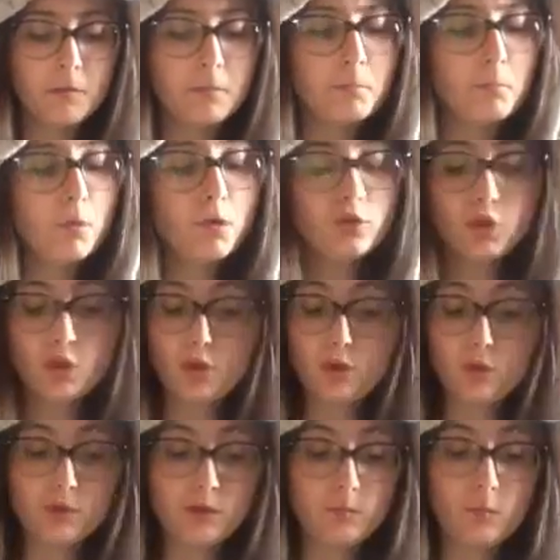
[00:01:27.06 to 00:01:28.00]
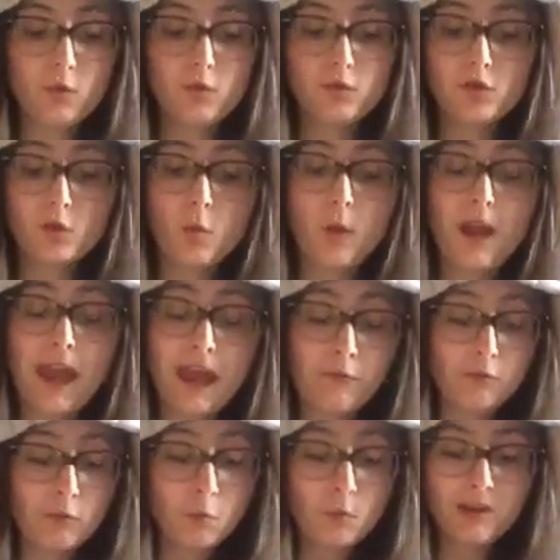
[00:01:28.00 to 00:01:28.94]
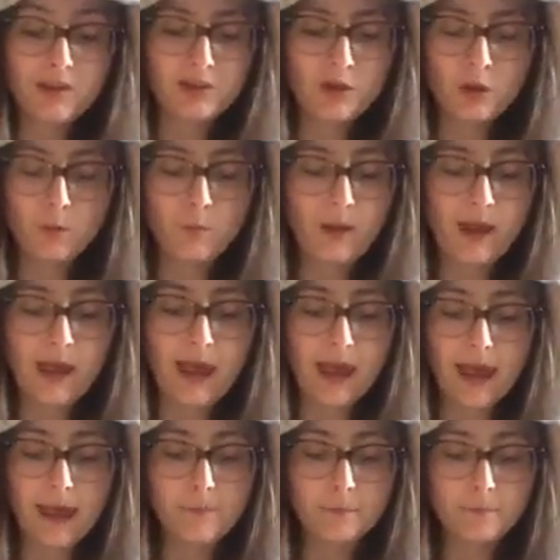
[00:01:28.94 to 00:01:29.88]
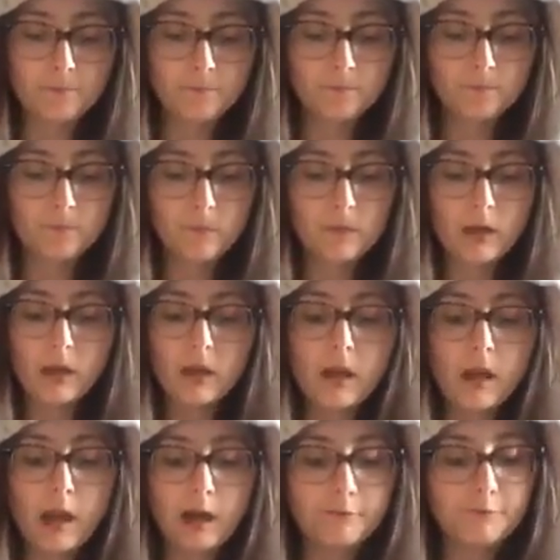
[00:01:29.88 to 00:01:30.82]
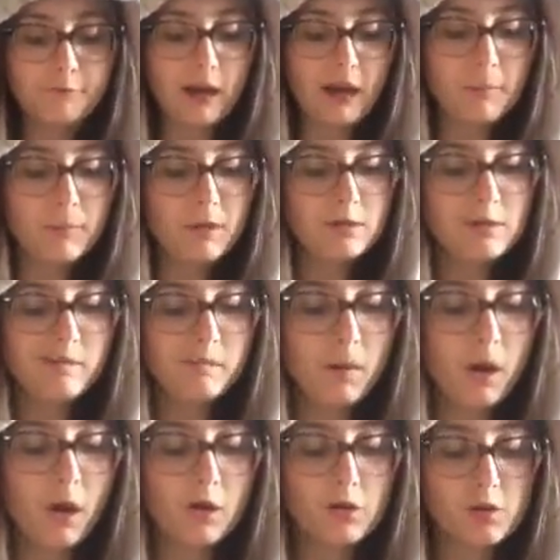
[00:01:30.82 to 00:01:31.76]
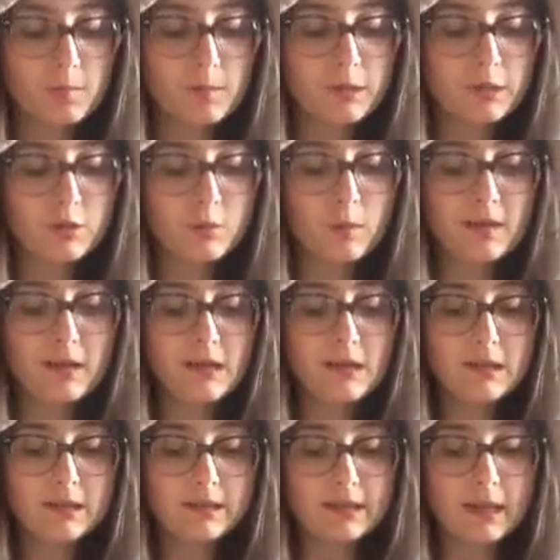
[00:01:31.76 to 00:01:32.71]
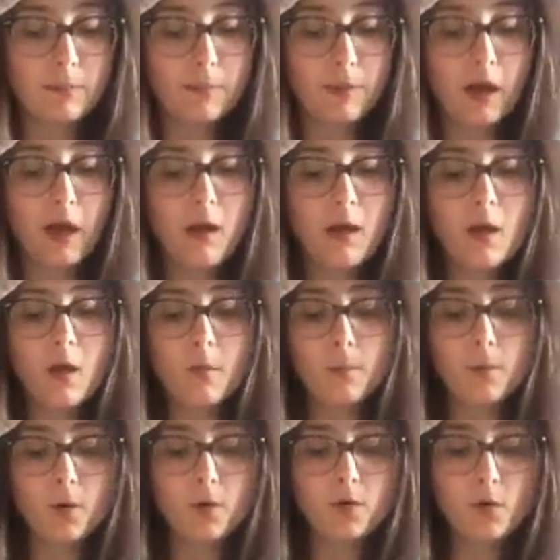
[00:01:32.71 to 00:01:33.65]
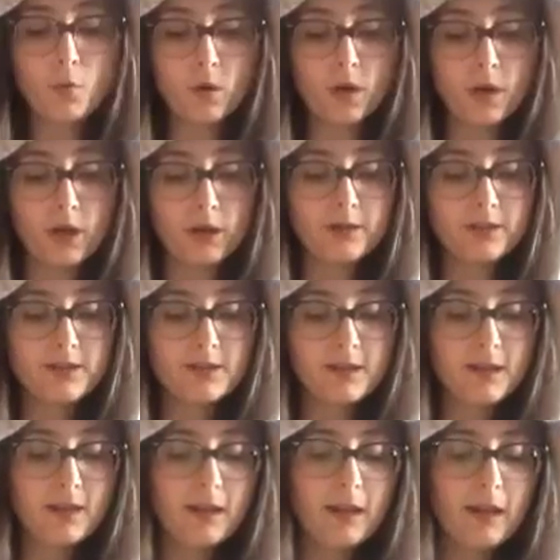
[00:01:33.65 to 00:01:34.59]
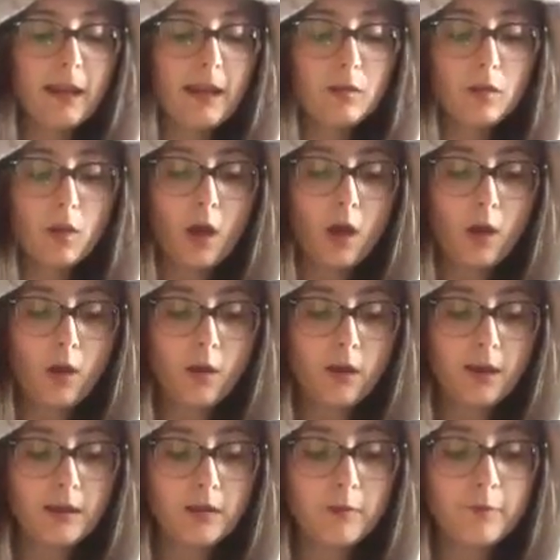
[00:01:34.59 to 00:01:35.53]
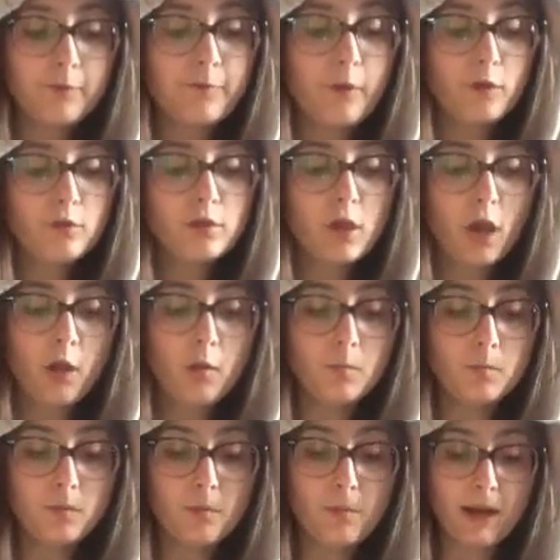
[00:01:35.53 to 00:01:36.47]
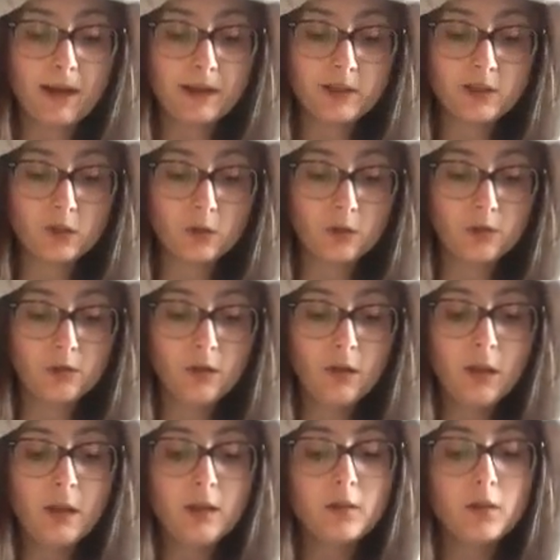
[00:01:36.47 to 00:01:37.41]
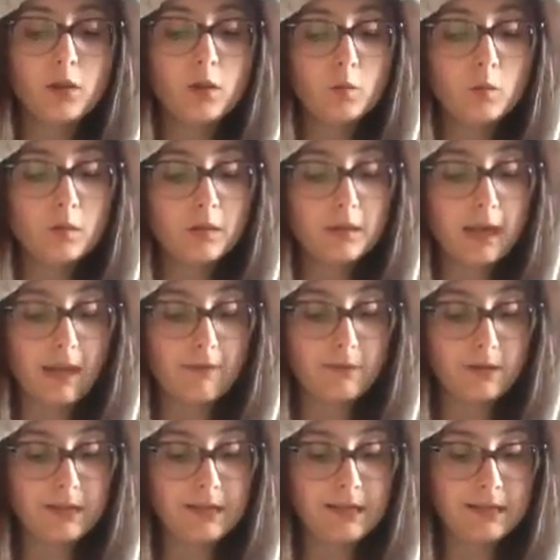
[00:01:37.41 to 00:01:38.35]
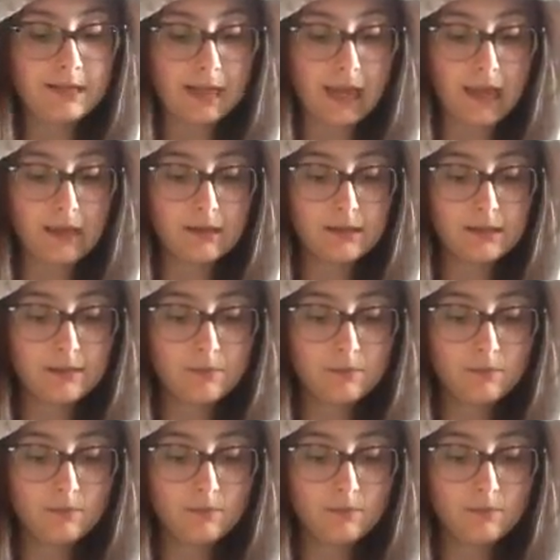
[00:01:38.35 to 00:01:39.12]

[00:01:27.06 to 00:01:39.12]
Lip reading: much too small to wear and with no pair. A fragment of parchment within the slipper bore the words, in the fond hope, my son, that you will never need it.